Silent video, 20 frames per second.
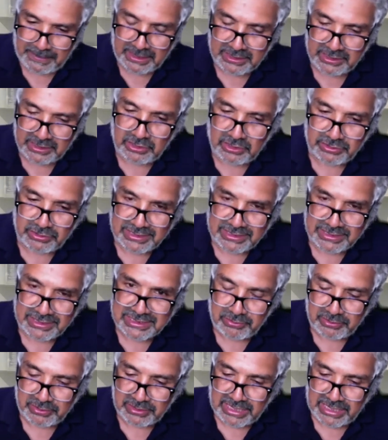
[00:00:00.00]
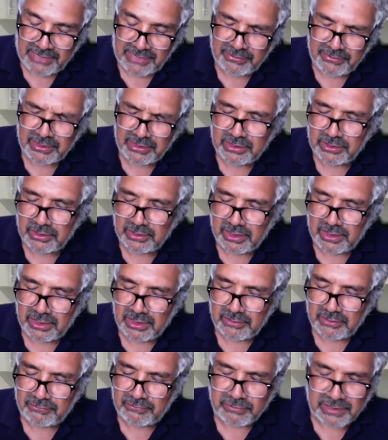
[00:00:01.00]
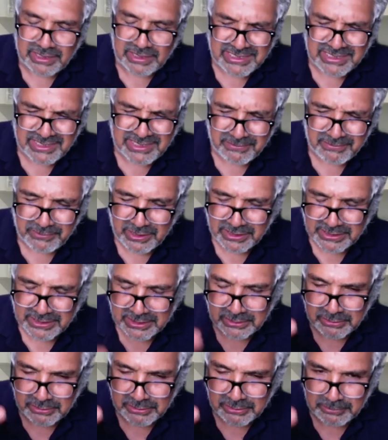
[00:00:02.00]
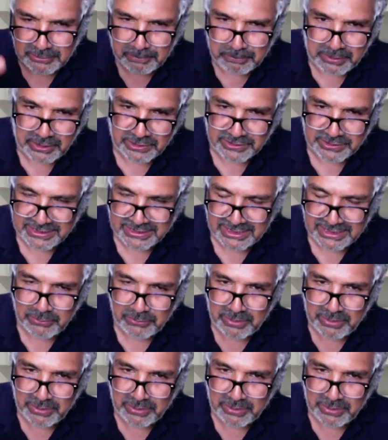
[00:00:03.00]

not necessarily having uh is it vertical planting,